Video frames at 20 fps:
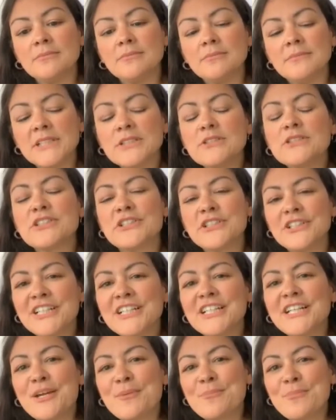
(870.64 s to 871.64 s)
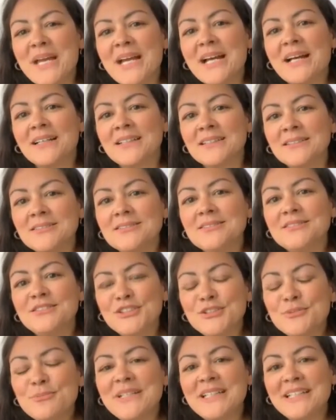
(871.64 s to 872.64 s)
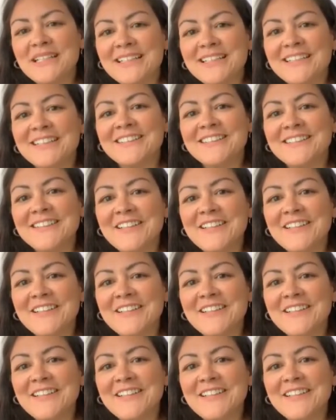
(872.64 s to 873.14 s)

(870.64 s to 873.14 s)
there's good and bad to media,